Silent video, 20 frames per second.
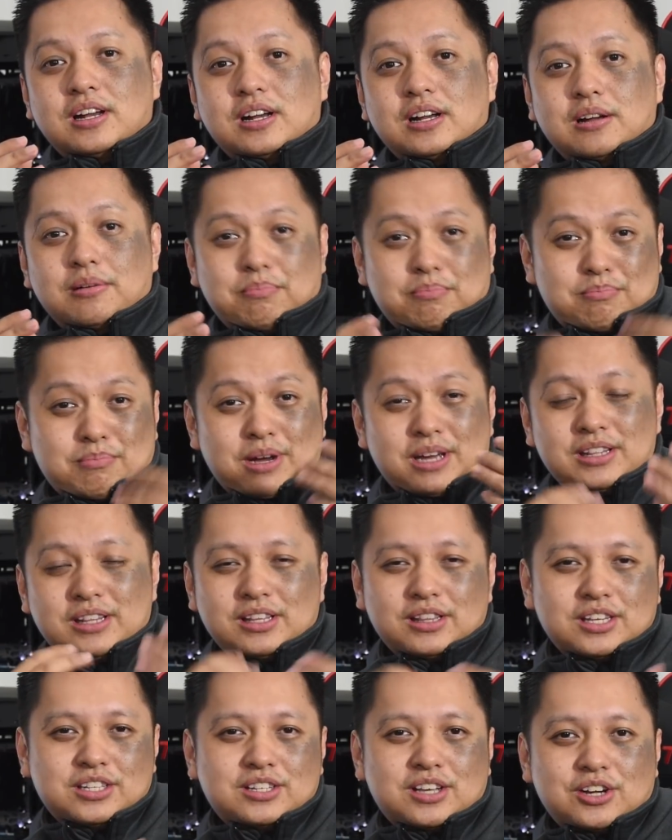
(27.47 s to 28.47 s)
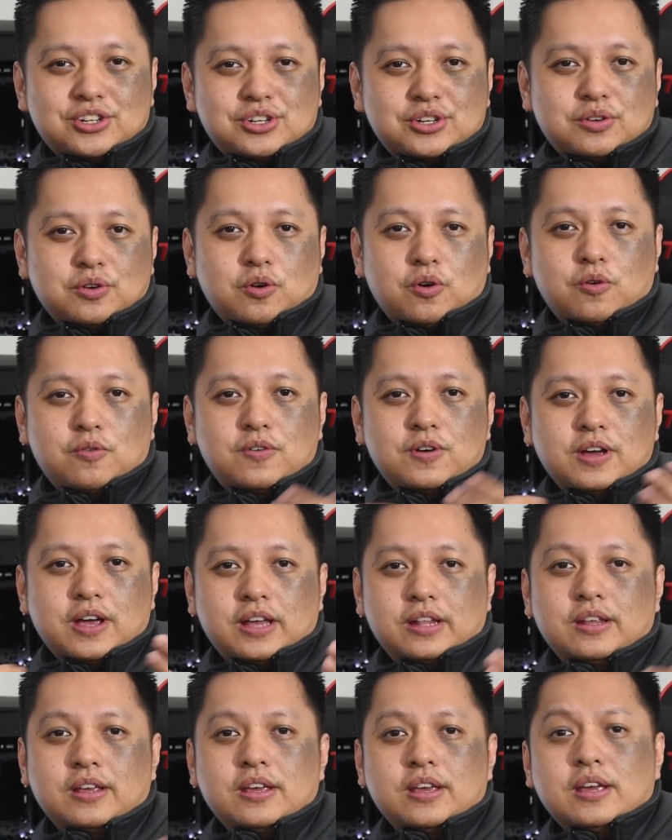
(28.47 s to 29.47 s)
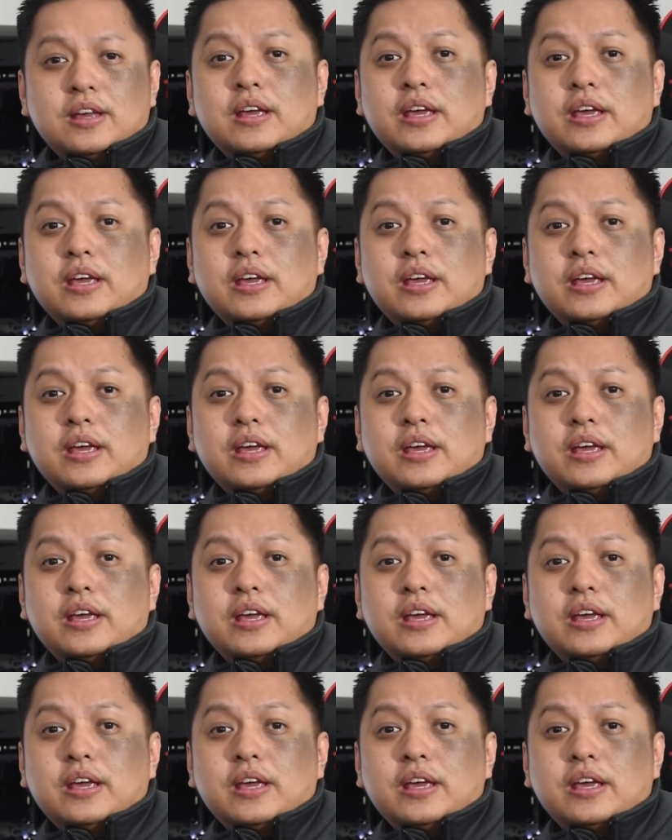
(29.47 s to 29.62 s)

mining discussion over at